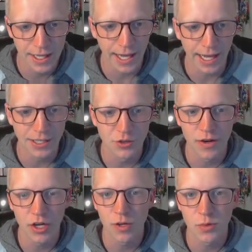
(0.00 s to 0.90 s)
and your
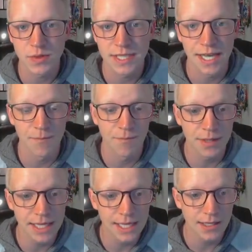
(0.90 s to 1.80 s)
variables can
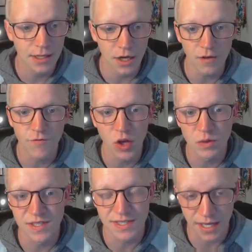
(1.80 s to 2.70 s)
be of
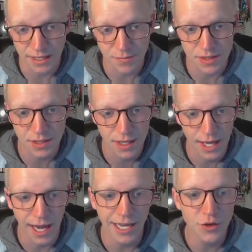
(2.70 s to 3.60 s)
those types,
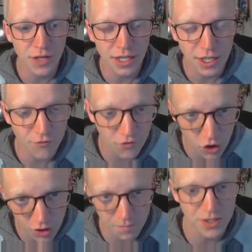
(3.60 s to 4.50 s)
and you can
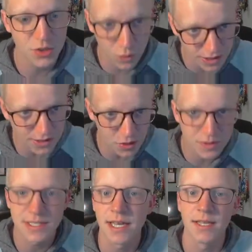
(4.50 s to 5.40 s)
convert between
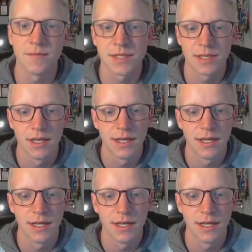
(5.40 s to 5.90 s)
those types